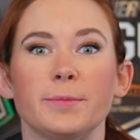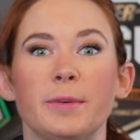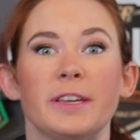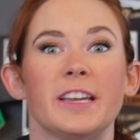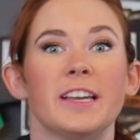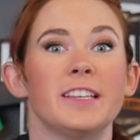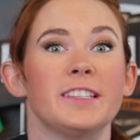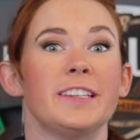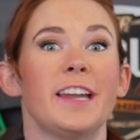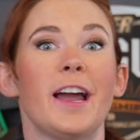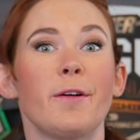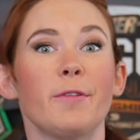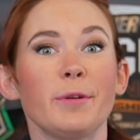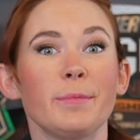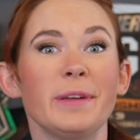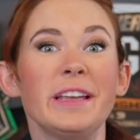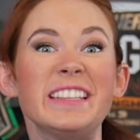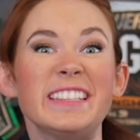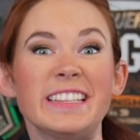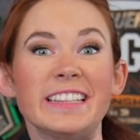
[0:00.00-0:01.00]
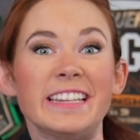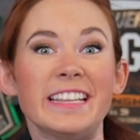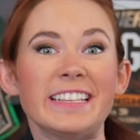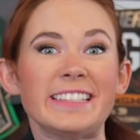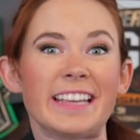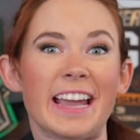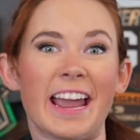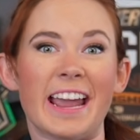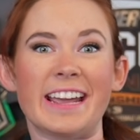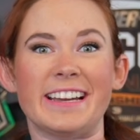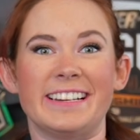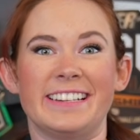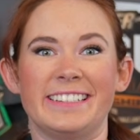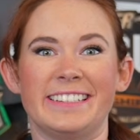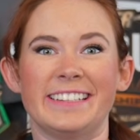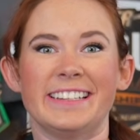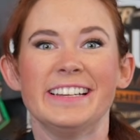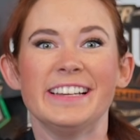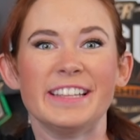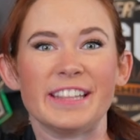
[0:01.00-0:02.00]
because now we're missing this
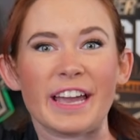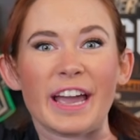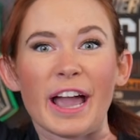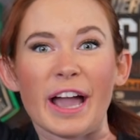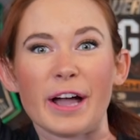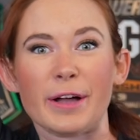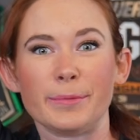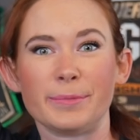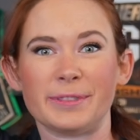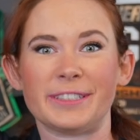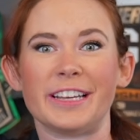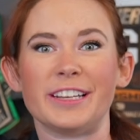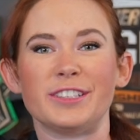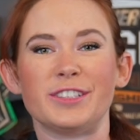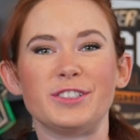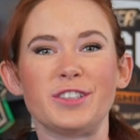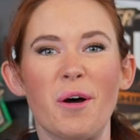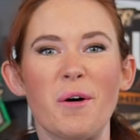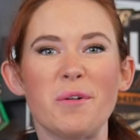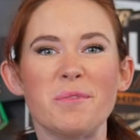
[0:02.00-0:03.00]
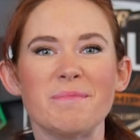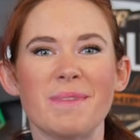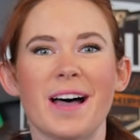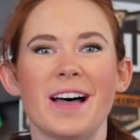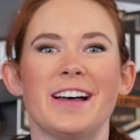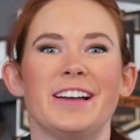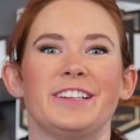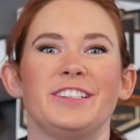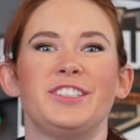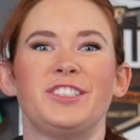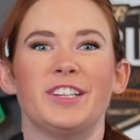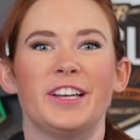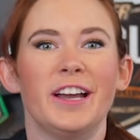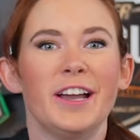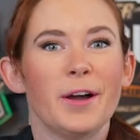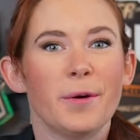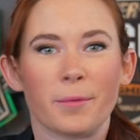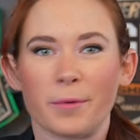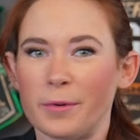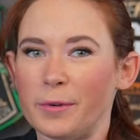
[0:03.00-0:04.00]
hand that helps us so much.
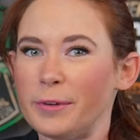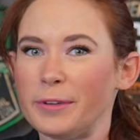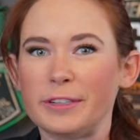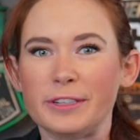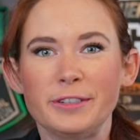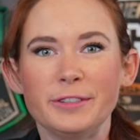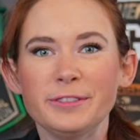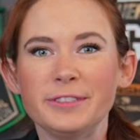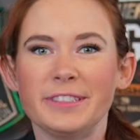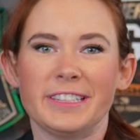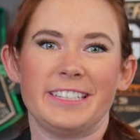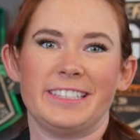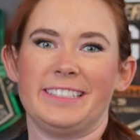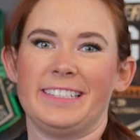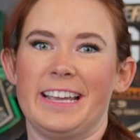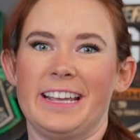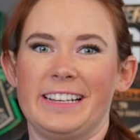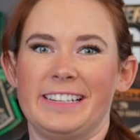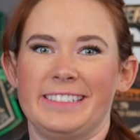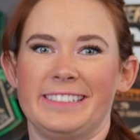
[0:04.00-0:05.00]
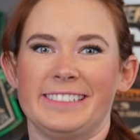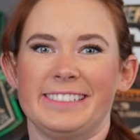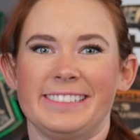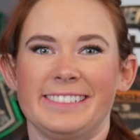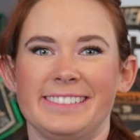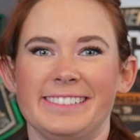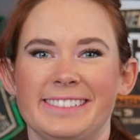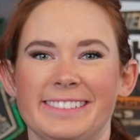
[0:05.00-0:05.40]
We're only using this hand.